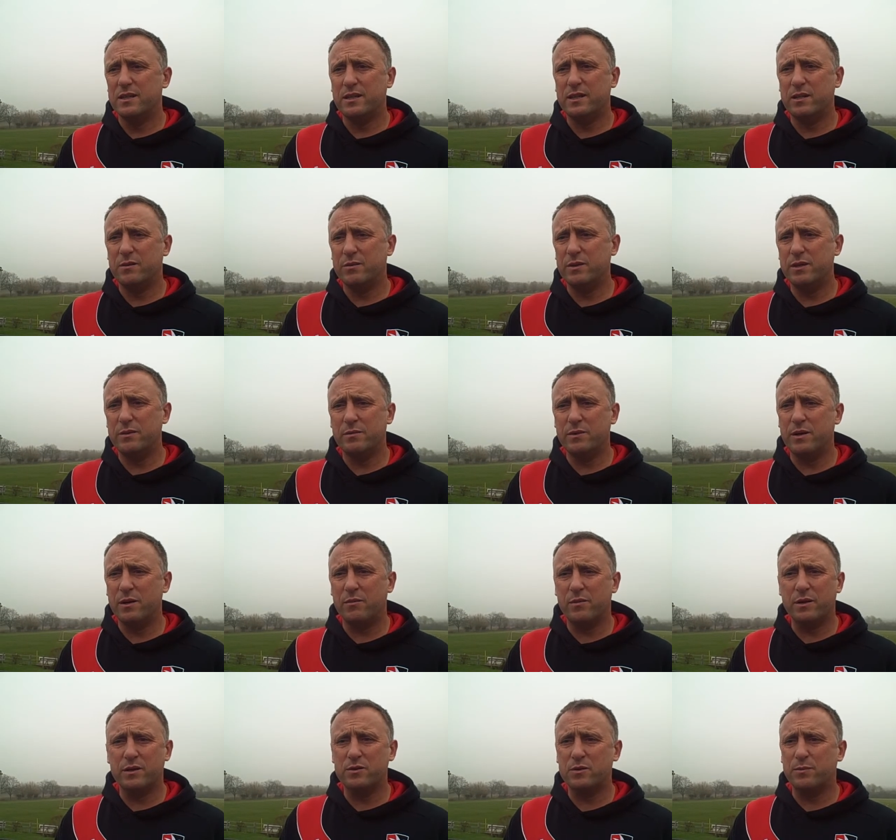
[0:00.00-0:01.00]
You know, we, we don't
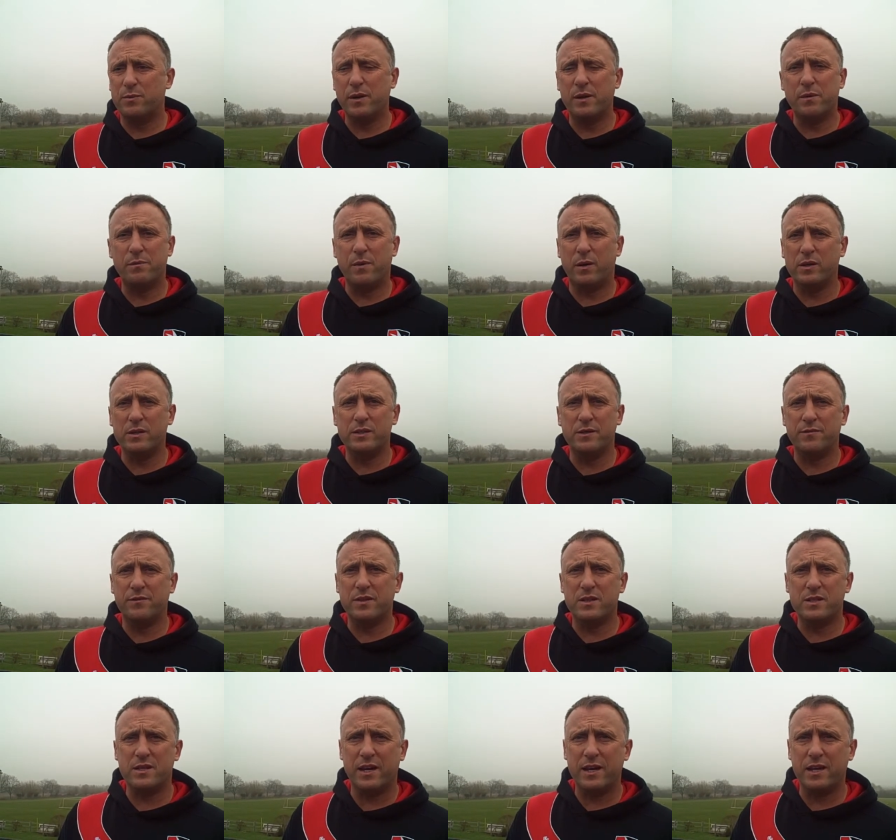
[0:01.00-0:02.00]
want to just bring the bodies in for
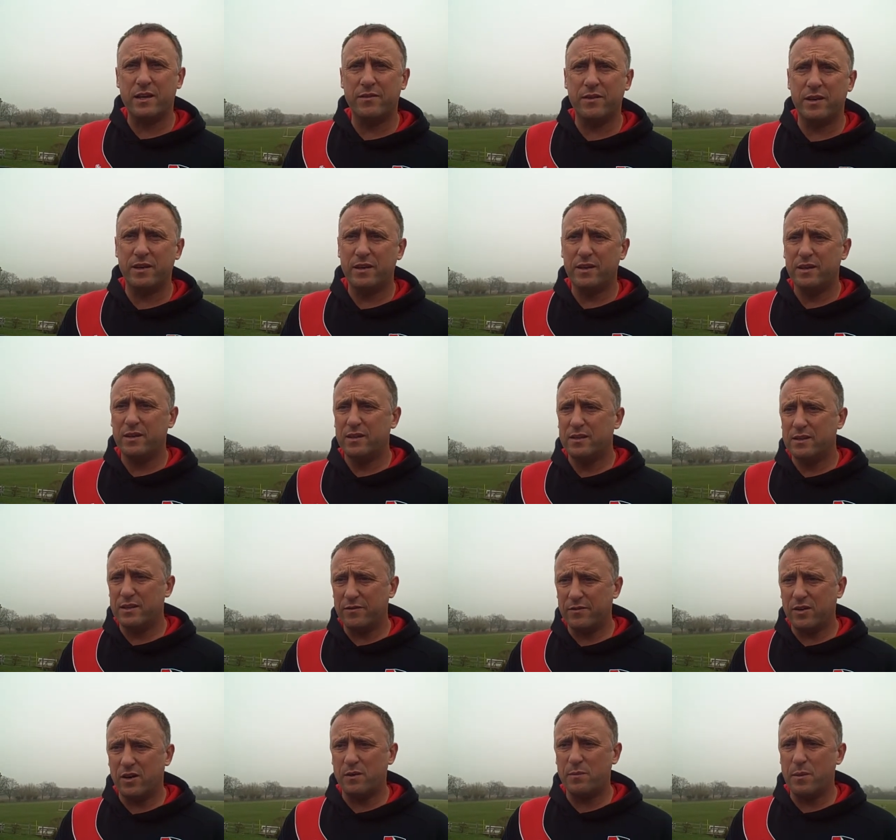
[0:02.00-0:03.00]
the sake of it.
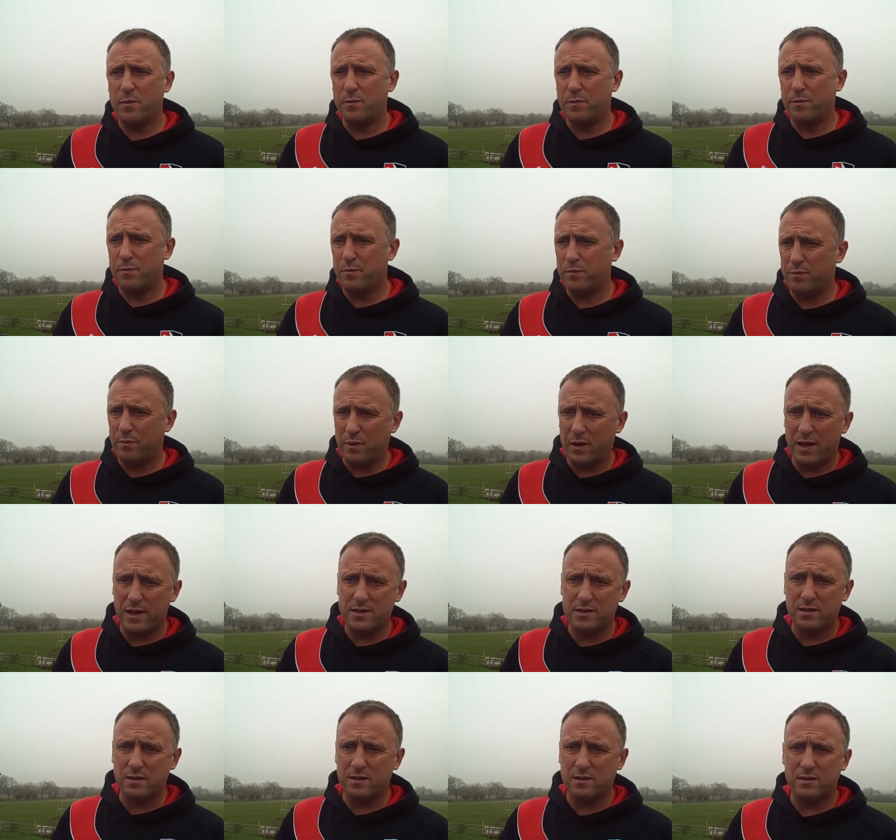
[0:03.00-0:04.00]
They've got to be
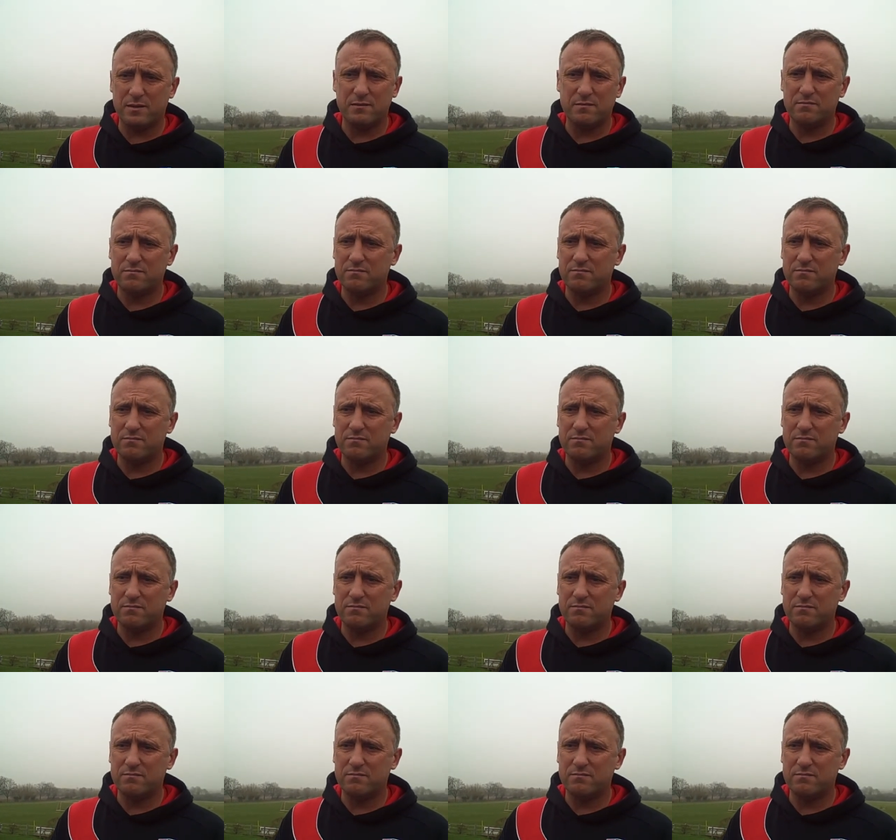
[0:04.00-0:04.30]
players that are,